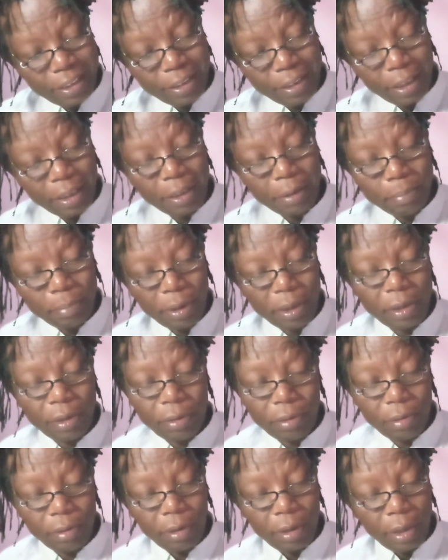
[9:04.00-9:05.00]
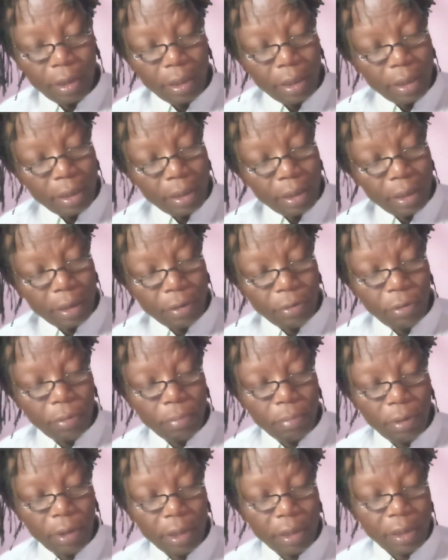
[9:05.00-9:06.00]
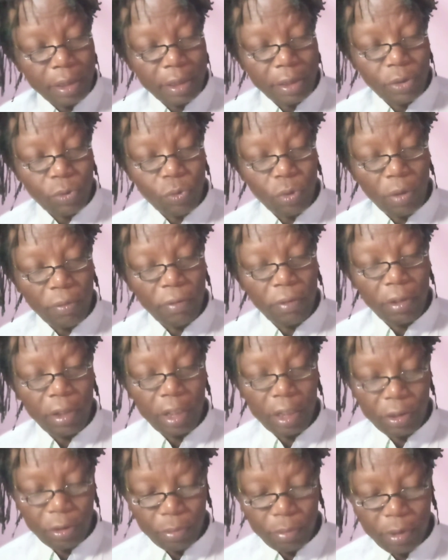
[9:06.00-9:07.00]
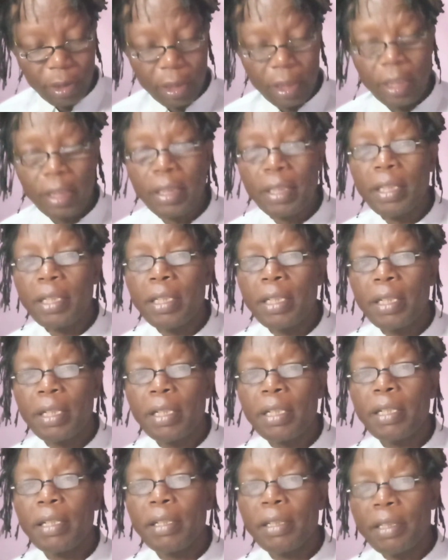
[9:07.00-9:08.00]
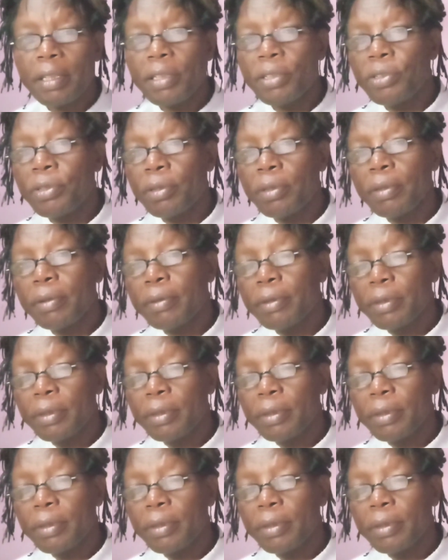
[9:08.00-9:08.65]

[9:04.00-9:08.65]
tiny particle that comprises wave electromagnetic radiation.